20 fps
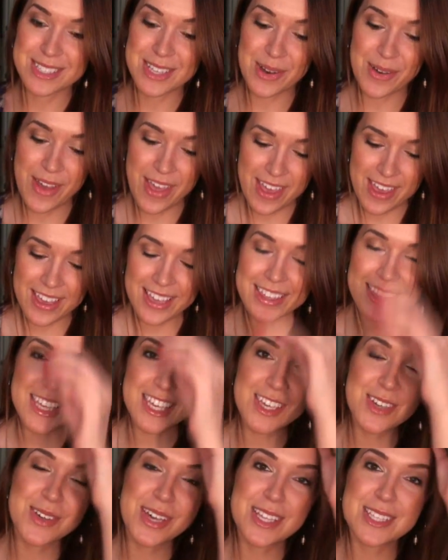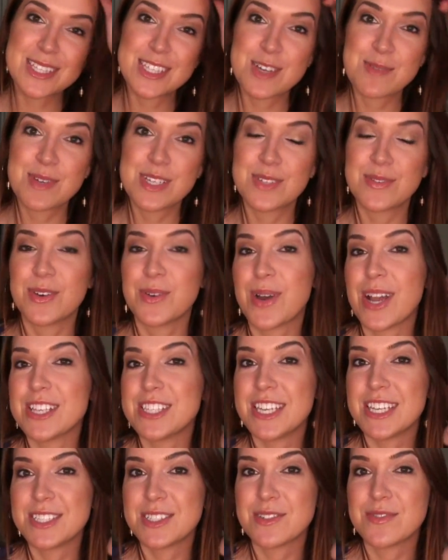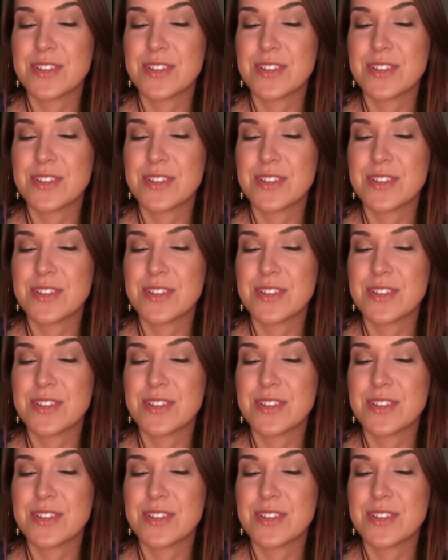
So thank you guys so much for watching.